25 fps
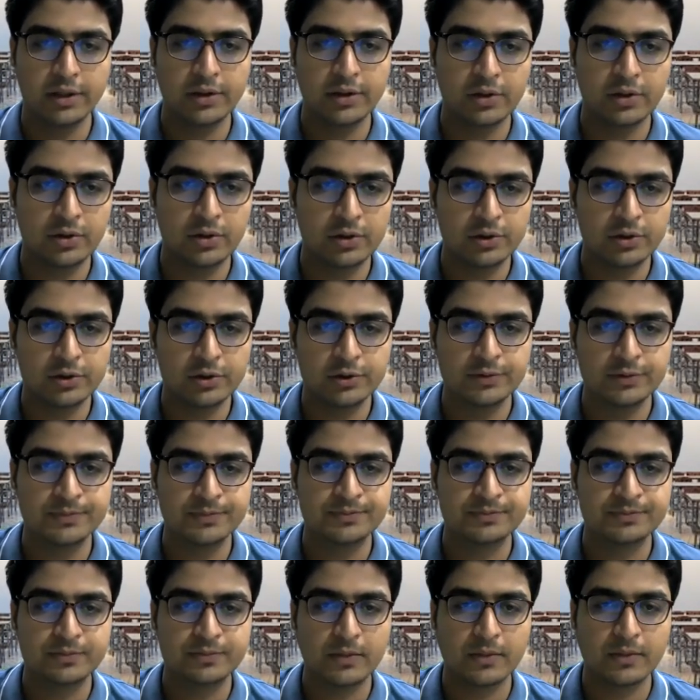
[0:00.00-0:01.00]
so
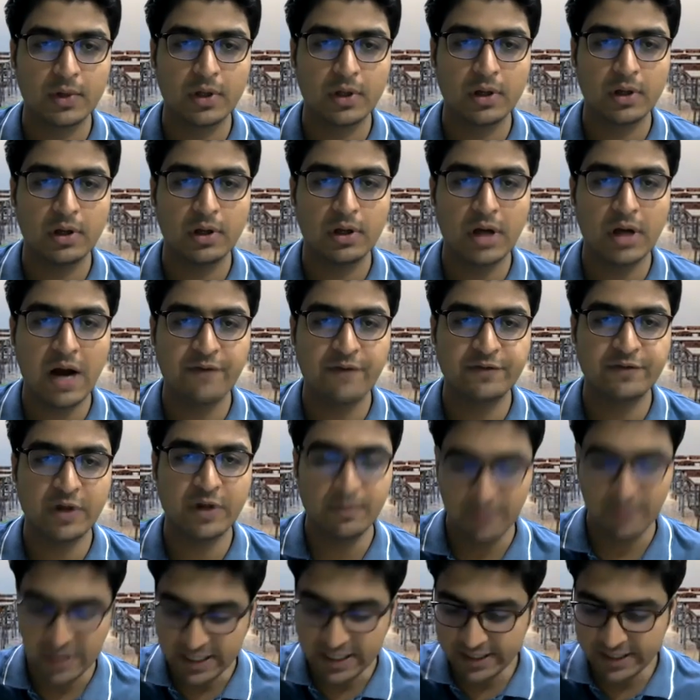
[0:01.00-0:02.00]
after
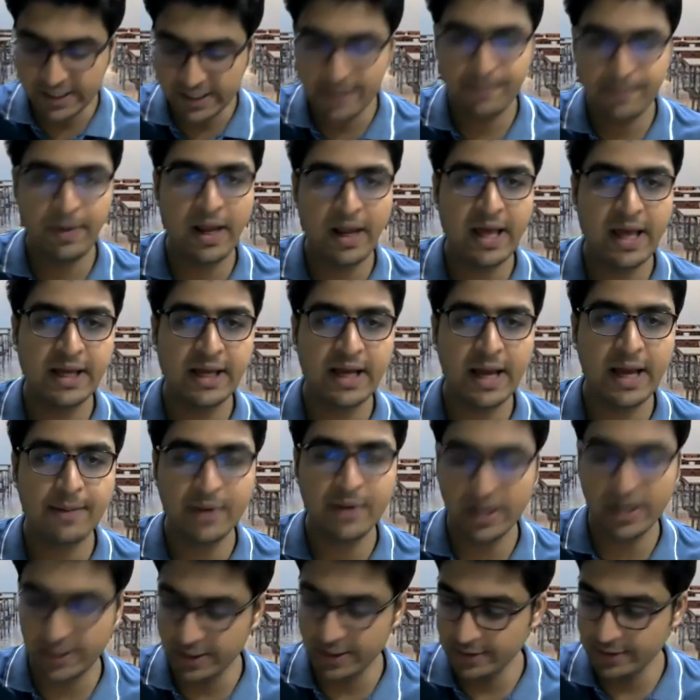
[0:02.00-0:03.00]
multiplying,
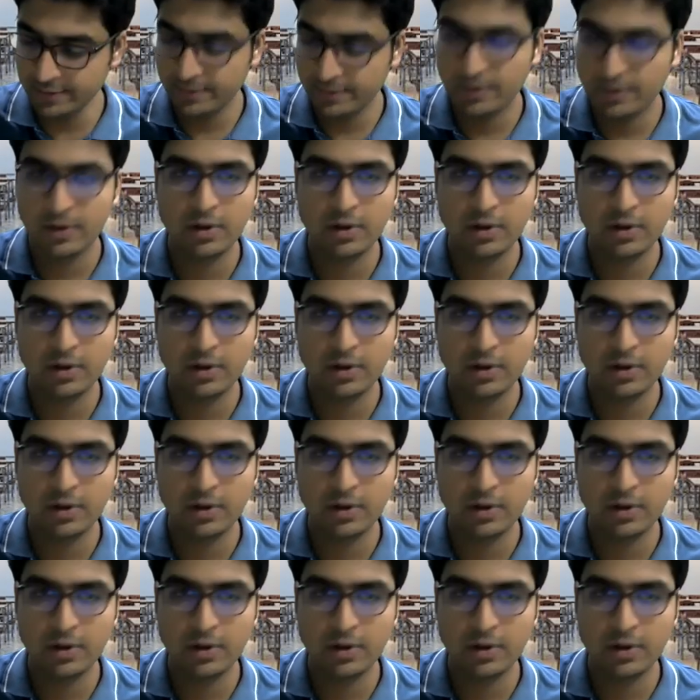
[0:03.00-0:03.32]
I'm getting